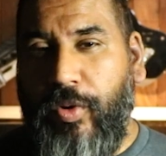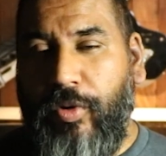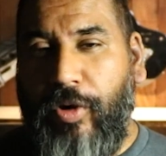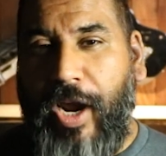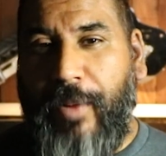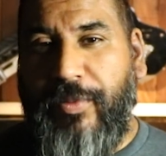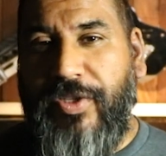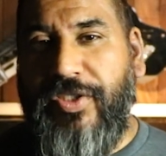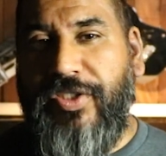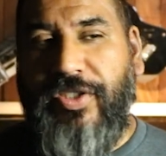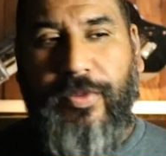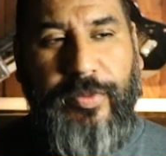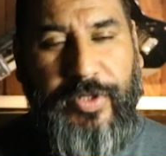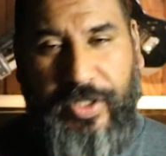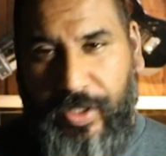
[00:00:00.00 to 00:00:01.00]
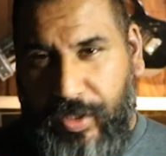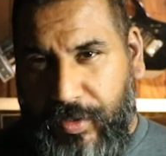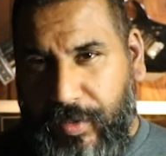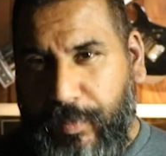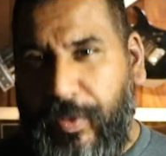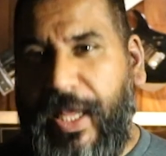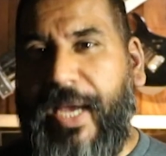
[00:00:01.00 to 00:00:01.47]
other options to
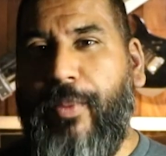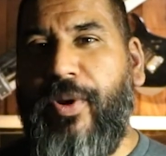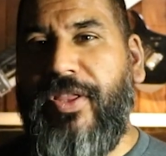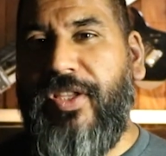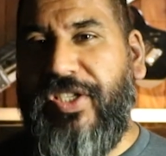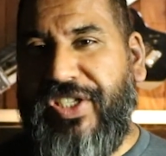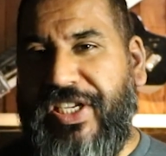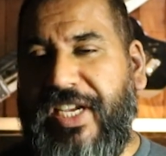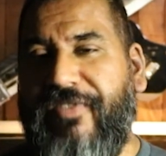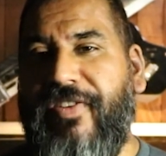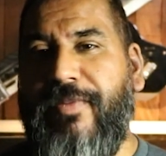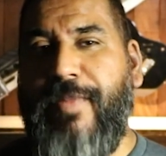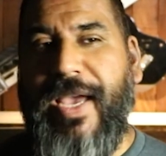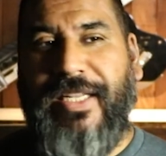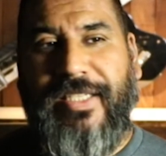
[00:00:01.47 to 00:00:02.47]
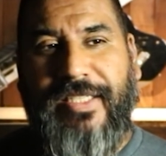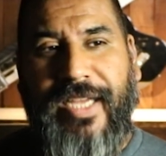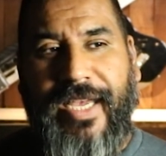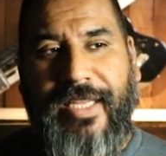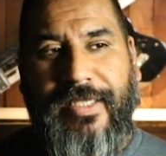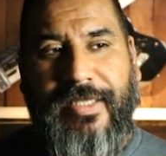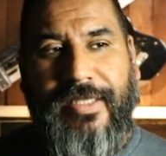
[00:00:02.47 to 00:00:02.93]
play with to see if it made
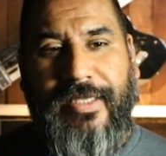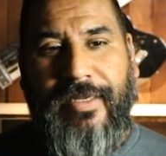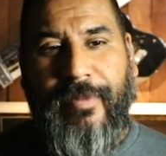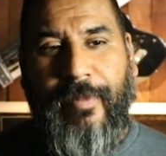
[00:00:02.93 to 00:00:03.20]
sense,